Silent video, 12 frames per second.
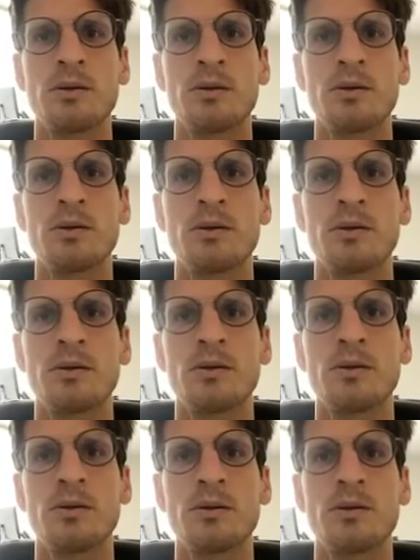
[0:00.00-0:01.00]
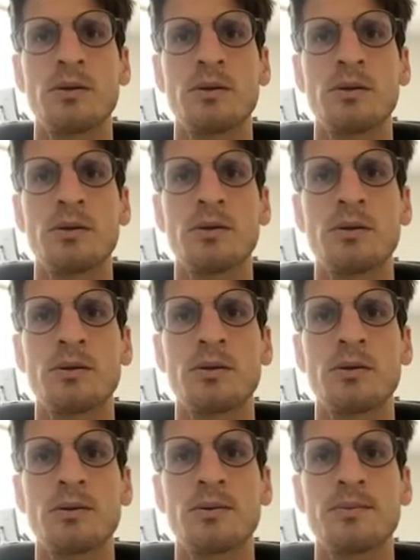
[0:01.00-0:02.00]

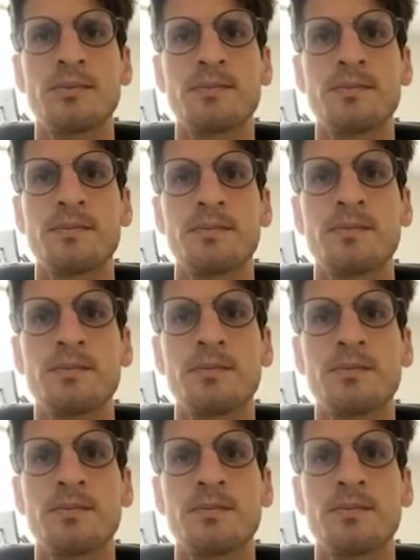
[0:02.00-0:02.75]
(not speaking)